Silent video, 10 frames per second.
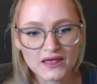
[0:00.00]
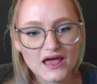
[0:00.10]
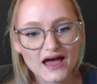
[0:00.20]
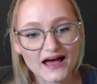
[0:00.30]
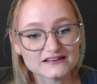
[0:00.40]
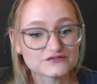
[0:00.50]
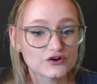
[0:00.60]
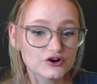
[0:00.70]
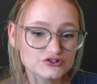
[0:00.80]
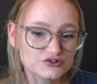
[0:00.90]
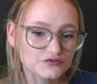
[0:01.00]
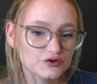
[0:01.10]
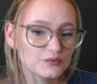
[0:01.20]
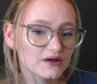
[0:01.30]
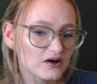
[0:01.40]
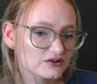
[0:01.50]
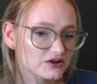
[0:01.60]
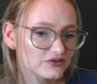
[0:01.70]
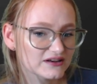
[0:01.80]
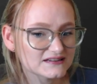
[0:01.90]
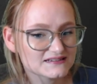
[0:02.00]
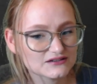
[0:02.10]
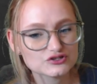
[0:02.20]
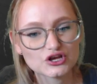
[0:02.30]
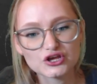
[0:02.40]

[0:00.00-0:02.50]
As for Urshifu, we all know that it deals